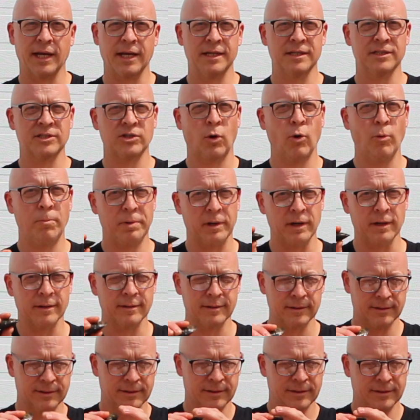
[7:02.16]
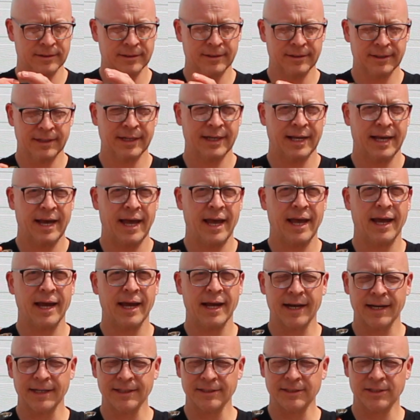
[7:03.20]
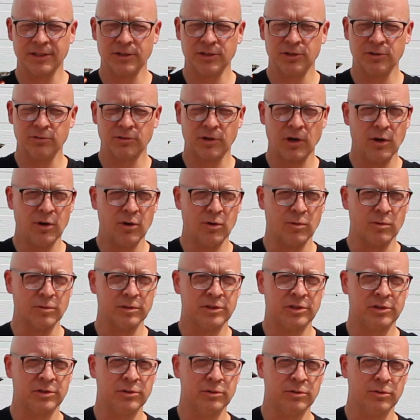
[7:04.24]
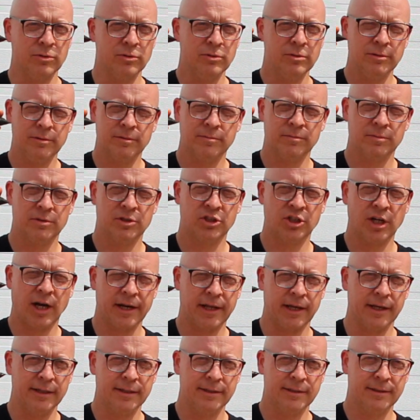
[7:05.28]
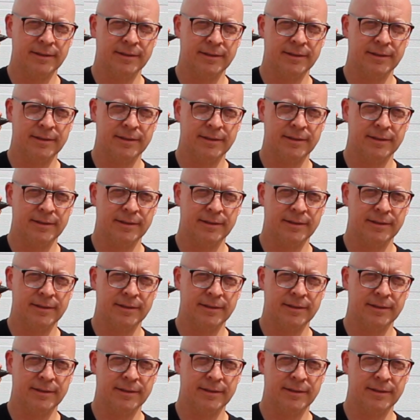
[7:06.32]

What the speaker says: it is open, and you go to shut it.